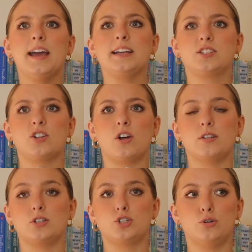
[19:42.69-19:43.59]
It's not
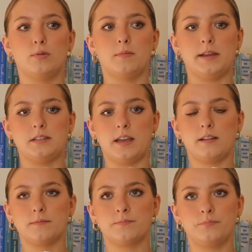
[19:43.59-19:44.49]
like super
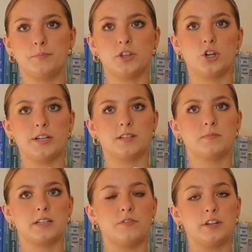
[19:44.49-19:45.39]
amazing, but there is some
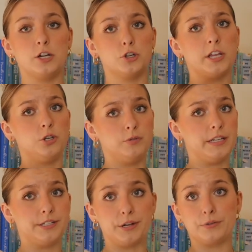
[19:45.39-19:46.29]
stuff in here that you
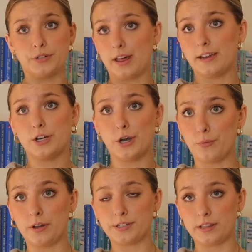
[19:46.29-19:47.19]
need to know to like go
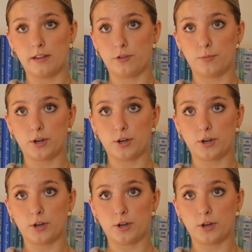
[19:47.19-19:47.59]
on to the other